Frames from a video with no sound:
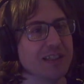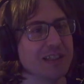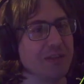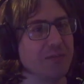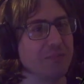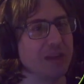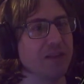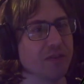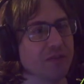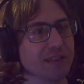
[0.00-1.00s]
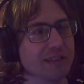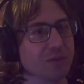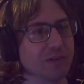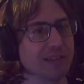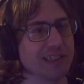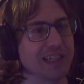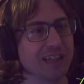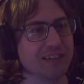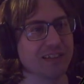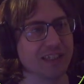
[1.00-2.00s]
Show a preview of the ball's
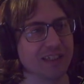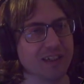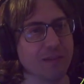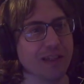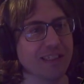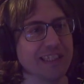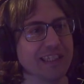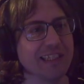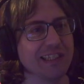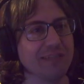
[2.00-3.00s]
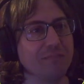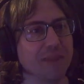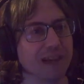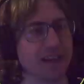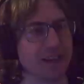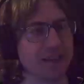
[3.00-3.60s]
trajectory. Abilities consume mana.